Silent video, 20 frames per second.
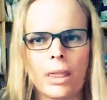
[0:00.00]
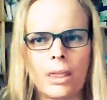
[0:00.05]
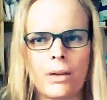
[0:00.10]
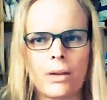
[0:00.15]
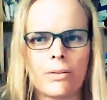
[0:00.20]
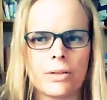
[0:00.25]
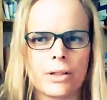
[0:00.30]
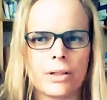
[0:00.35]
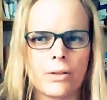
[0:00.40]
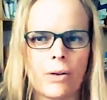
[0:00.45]

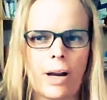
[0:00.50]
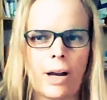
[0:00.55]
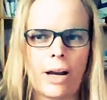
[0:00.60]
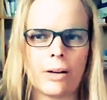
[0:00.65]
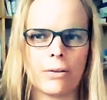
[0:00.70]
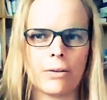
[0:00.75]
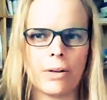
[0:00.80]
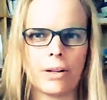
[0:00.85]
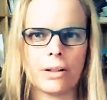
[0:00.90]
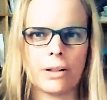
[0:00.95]
There was a
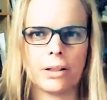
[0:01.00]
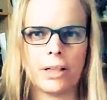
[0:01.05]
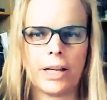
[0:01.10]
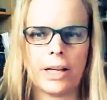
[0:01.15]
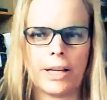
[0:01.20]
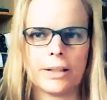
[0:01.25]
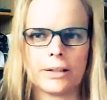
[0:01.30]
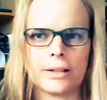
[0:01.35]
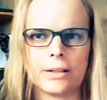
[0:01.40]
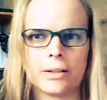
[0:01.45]
crowd around the
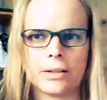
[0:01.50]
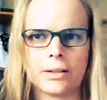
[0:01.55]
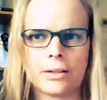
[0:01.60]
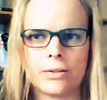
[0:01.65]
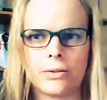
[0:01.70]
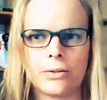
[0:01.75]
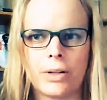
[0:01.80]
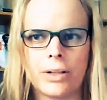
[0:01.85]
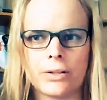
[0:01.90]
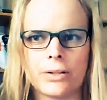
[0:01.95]
light,
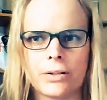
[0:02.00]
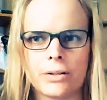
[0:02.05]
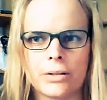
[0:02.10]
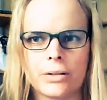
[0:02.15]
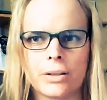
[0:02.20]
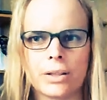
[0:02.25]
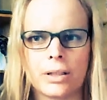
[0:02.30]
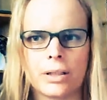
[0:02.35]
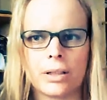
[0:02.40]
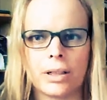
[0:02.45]

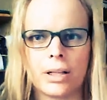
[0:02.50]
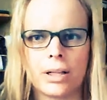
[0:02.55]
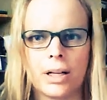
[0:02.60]
strangers,